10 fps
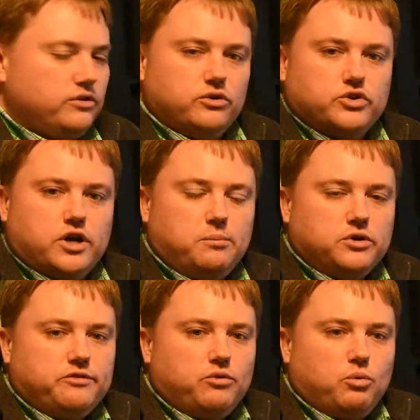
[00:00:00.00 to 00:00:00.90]
There's a couple
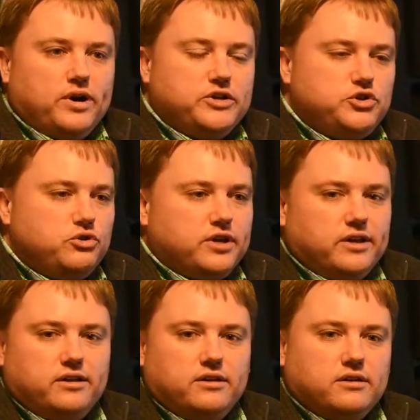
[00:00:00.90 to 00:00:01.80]
different ways you
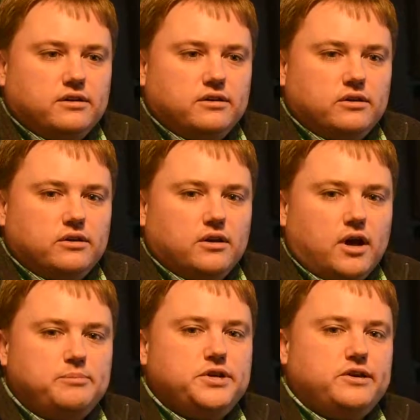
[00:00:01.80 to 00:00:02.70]
can
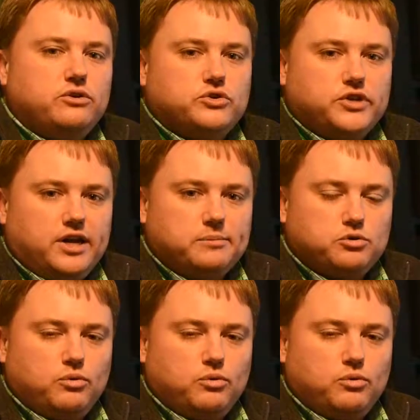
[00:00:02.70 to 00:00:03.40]
update your synapse